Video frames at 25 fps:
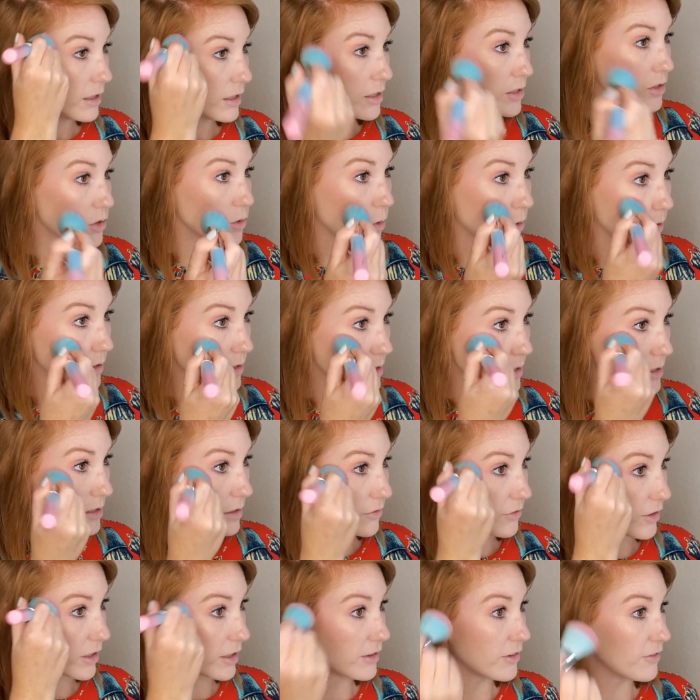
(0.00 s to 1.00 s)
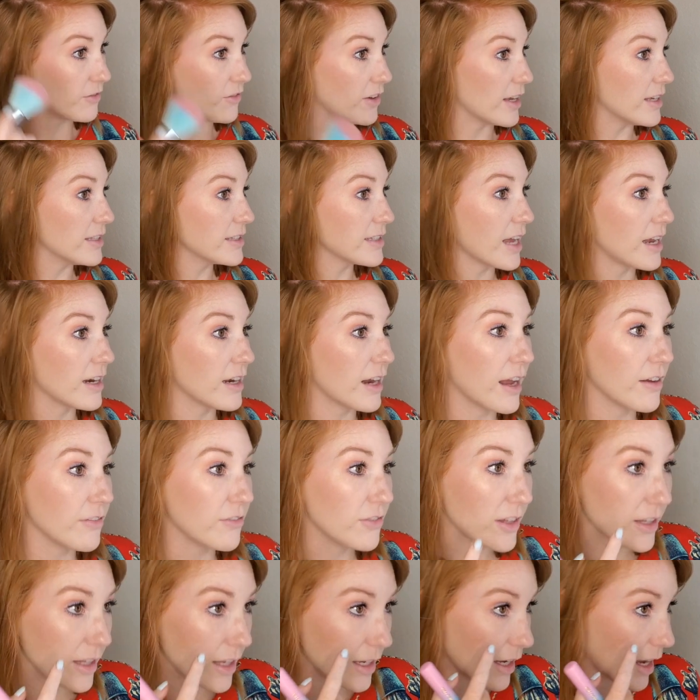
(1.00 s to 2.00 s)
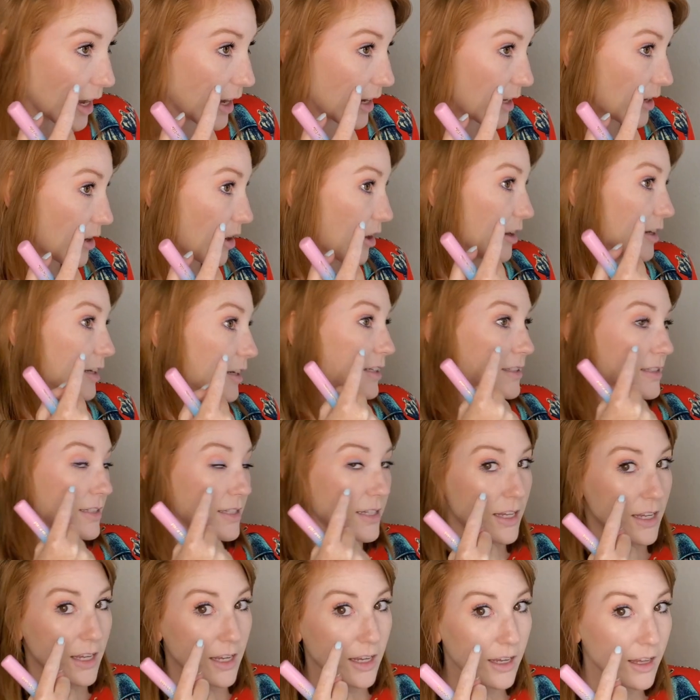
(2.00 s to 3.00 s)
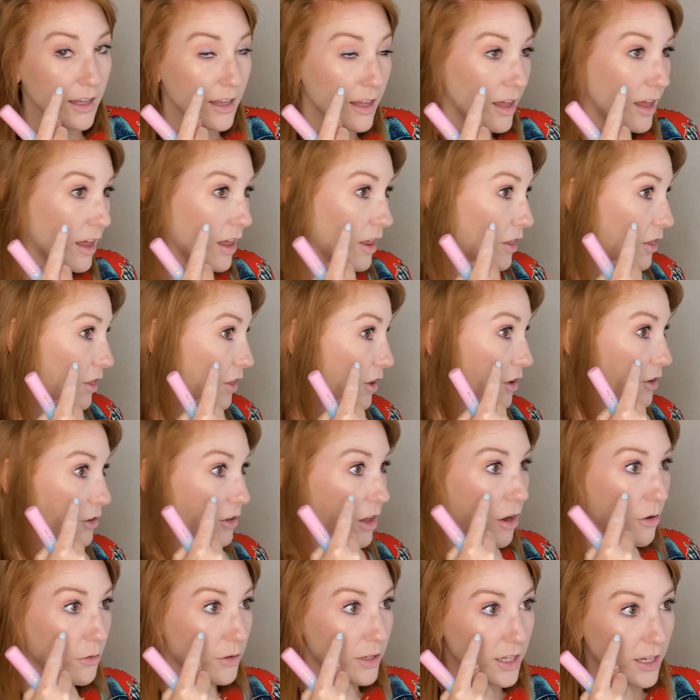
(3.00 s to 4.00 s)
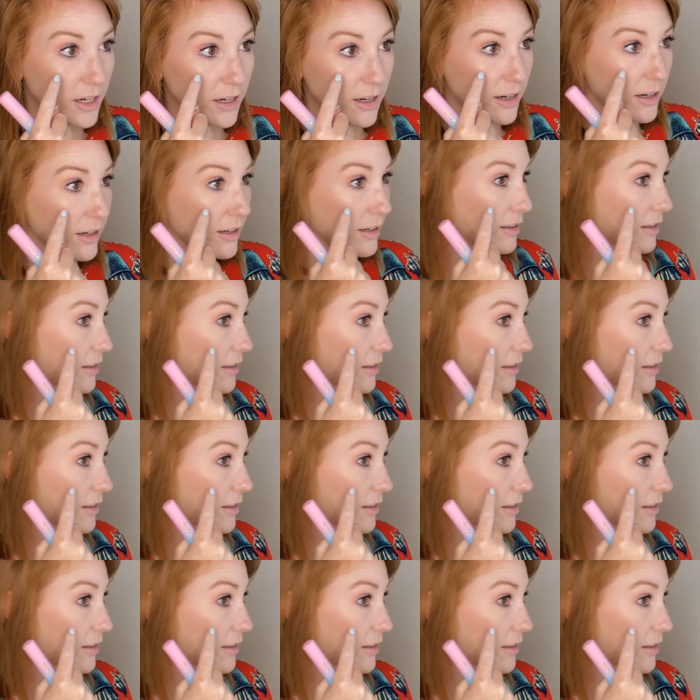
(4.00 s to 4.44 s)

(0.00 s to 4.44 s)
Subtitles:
towards the front of the face, and I feel like I can already see the glow here.